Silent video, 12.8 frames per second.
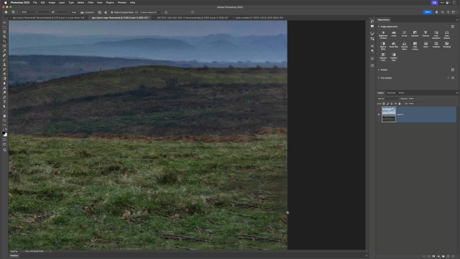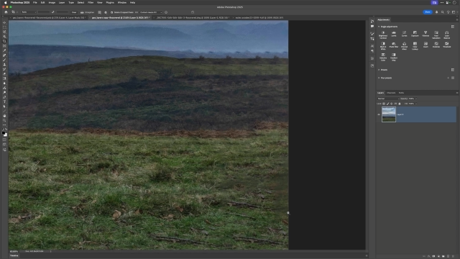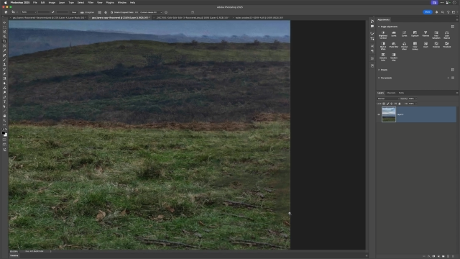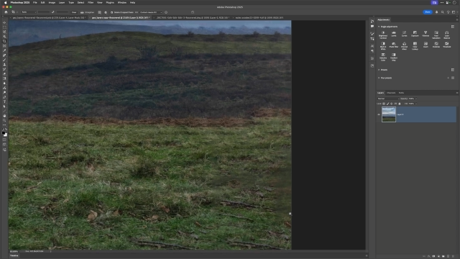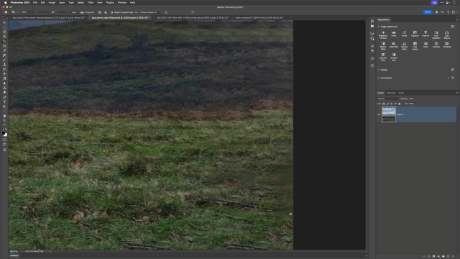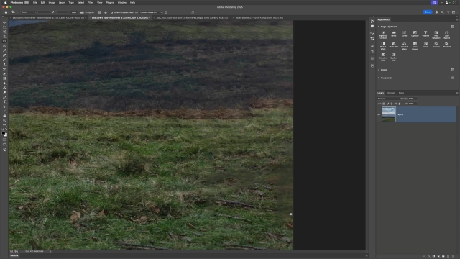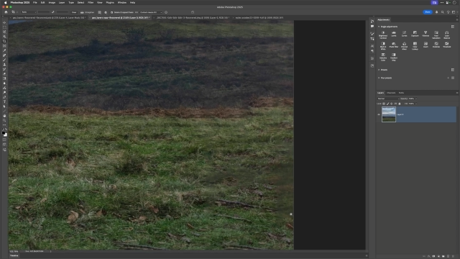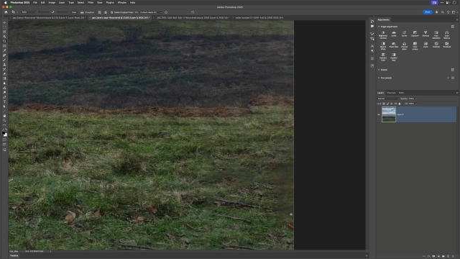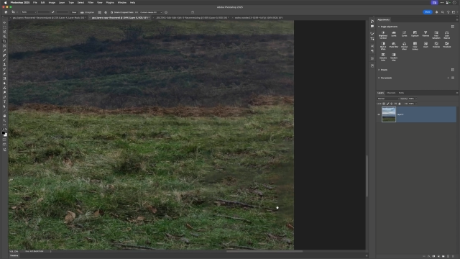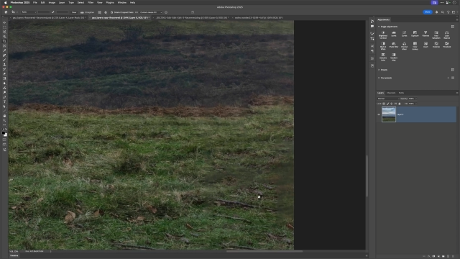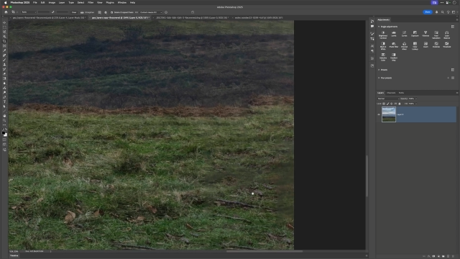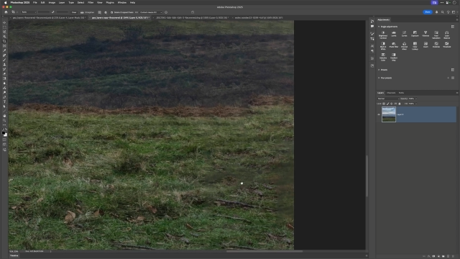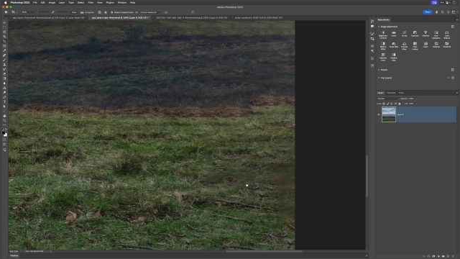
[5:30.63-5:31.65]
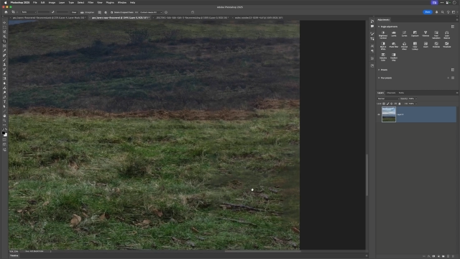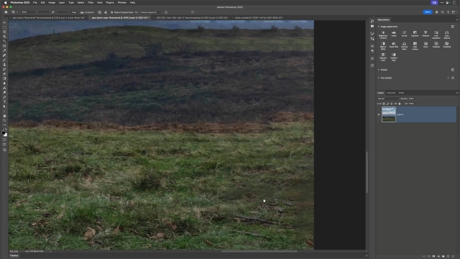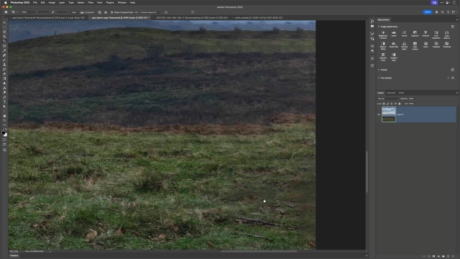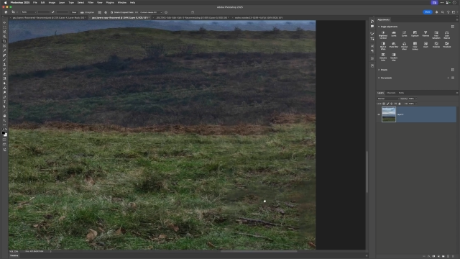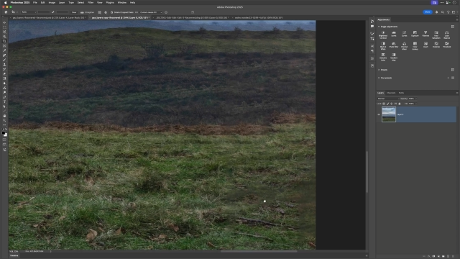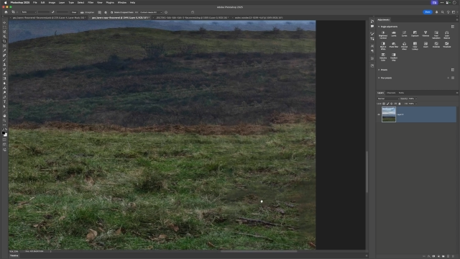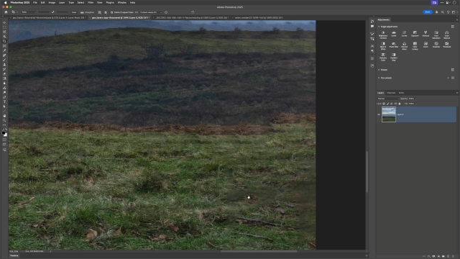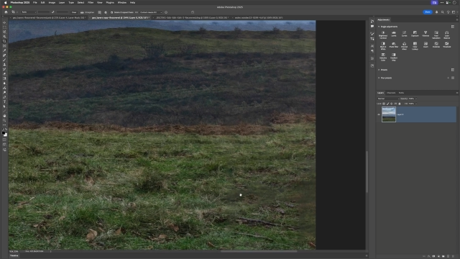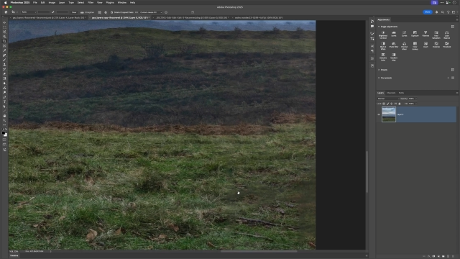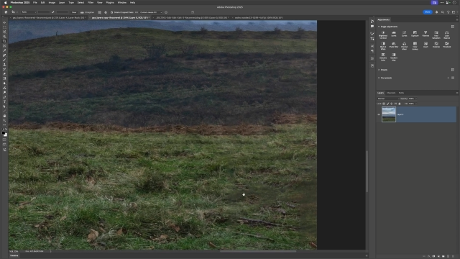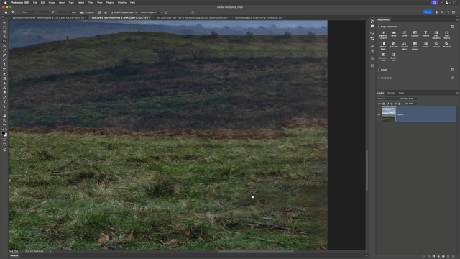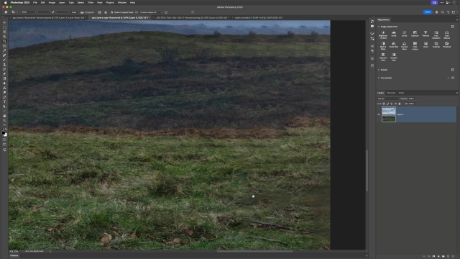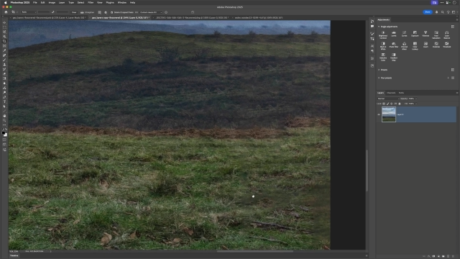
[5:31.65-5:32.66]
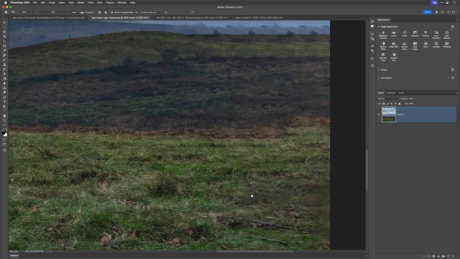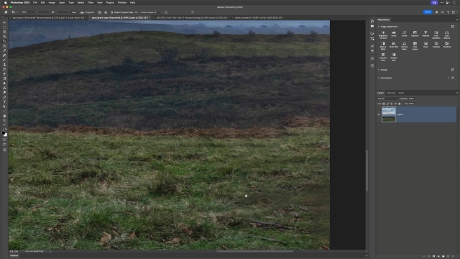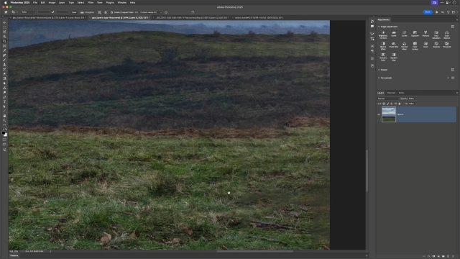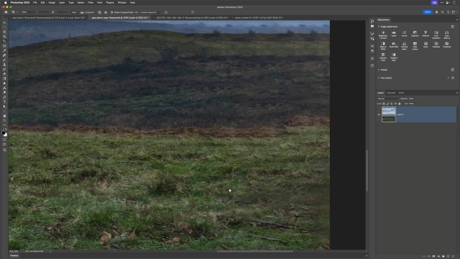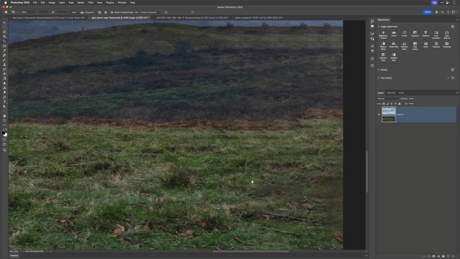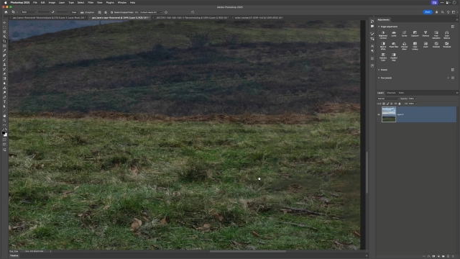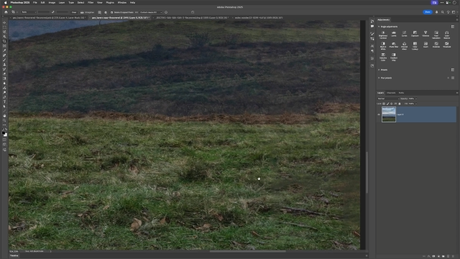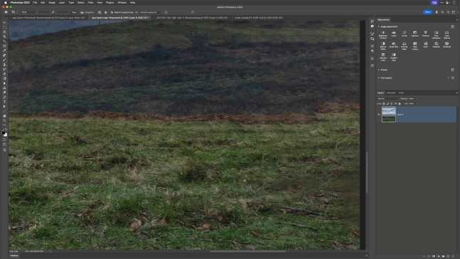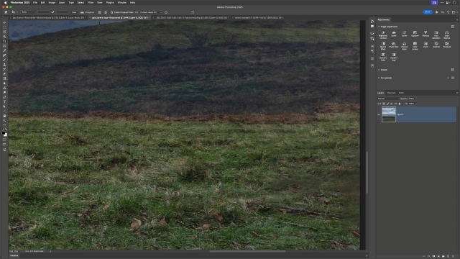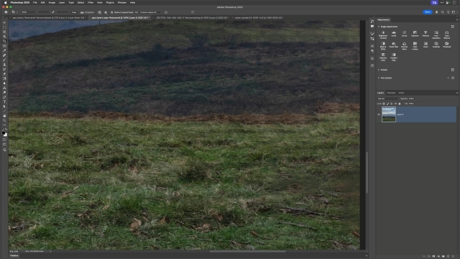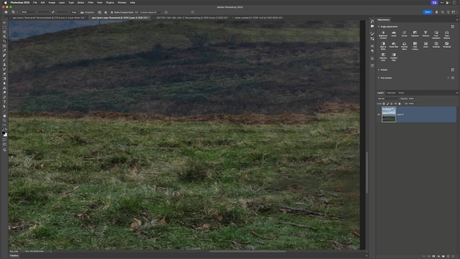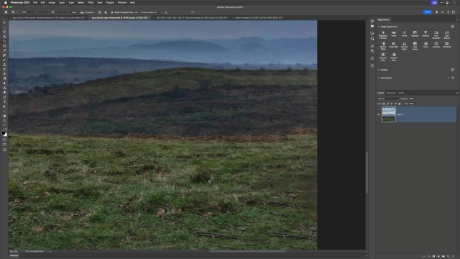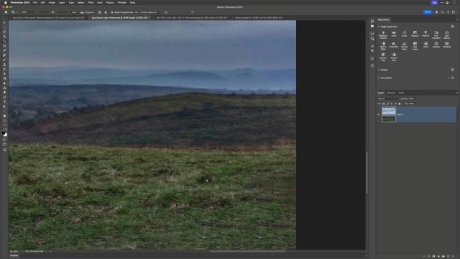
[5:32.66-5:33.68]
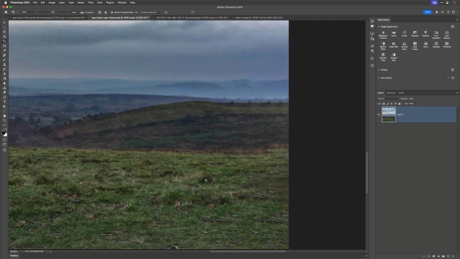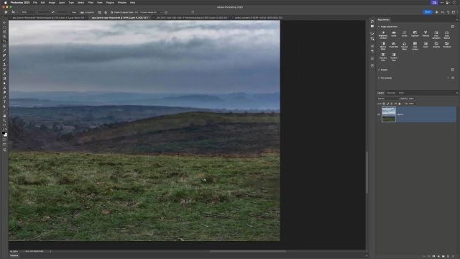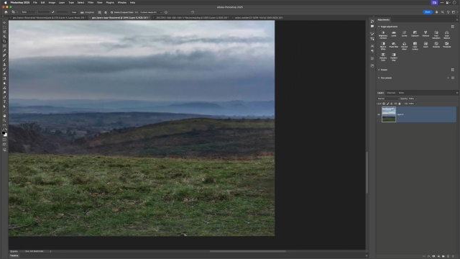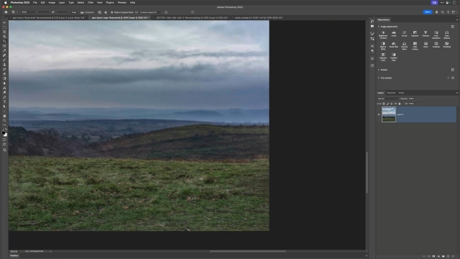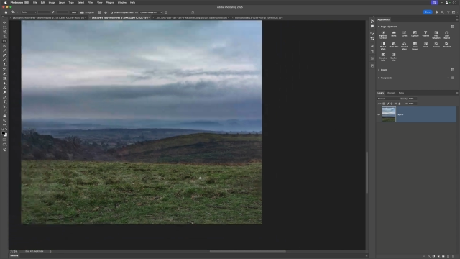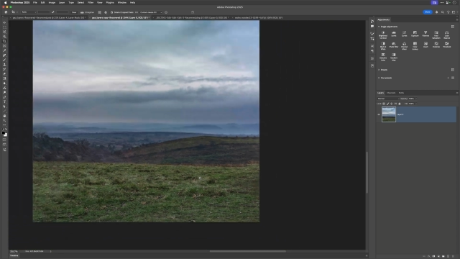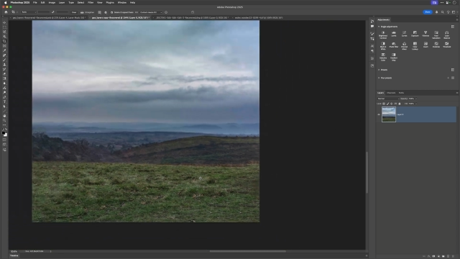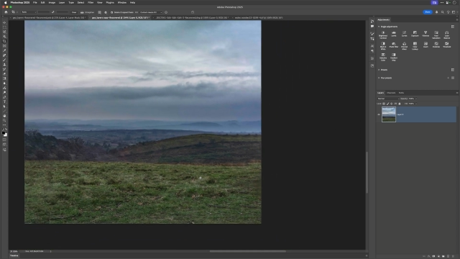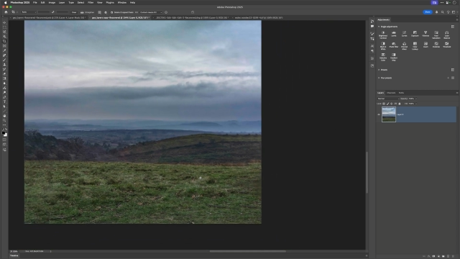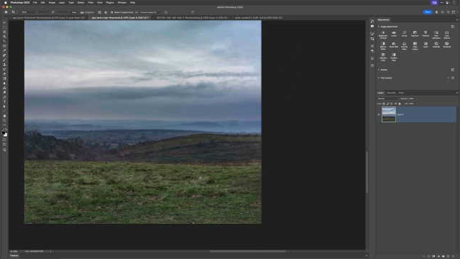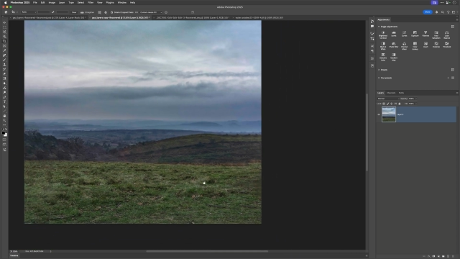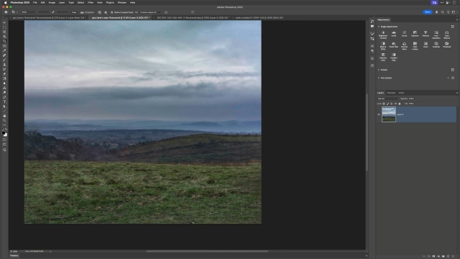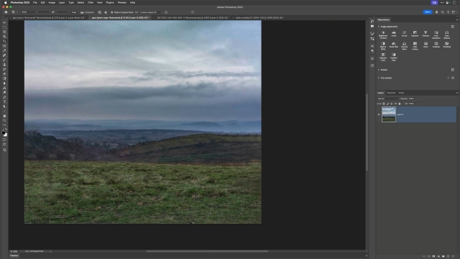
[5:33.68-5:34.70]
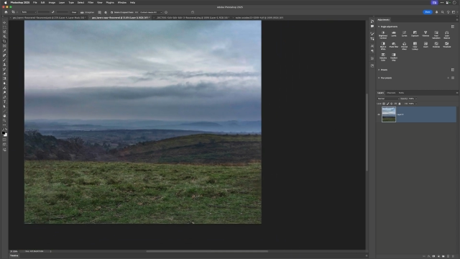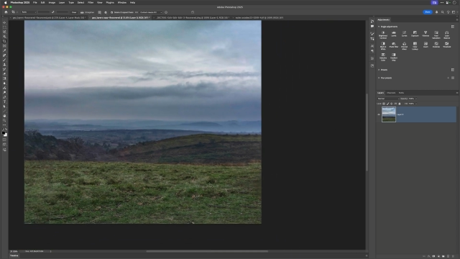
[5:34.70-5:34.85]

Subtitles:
(no speaker visible)